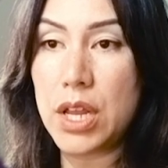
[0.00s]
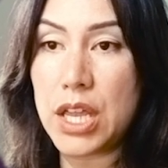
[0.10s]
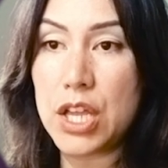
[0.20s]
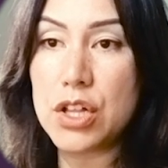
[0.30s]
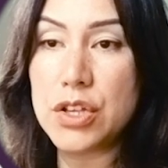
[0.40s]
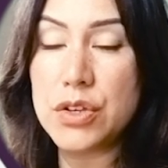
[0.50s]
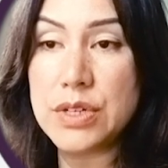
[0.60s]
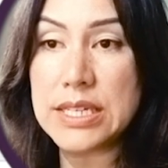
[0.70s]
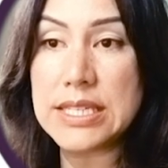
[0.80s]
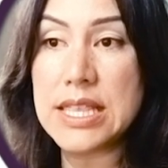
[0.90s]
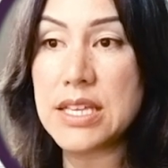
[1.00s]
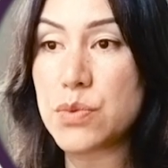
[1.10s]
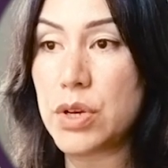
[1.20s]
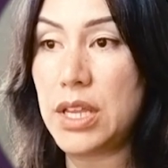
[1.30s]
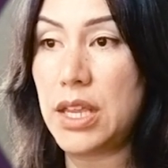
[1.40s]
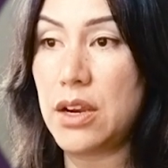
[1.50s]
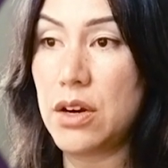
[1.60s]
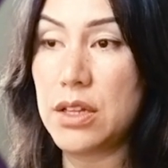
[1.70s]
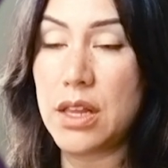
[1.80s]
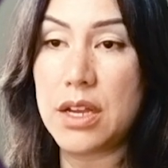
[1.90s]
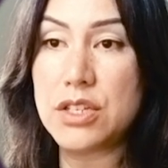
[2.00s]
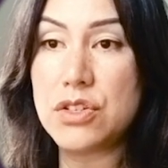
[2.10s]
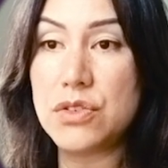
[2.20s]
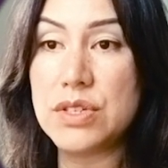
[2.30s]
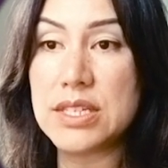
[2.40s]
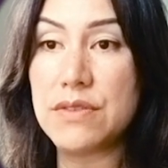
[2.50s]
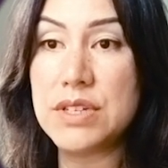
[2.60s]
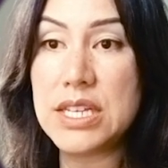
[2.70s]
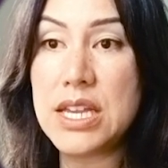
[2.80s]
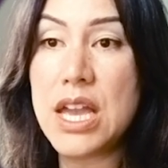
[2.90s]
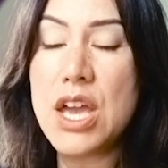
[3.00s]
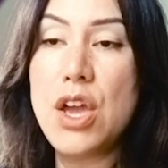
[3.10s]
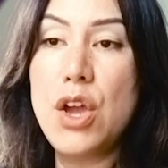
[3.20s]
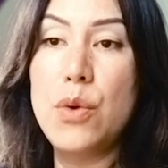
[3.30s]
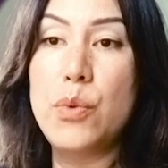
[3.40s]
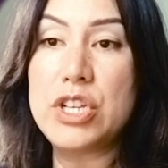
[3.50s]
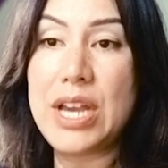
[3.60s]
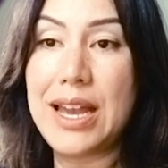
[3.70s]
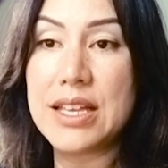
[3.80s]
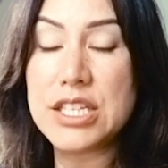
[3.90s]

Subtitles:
to include is this one here on line 270, which has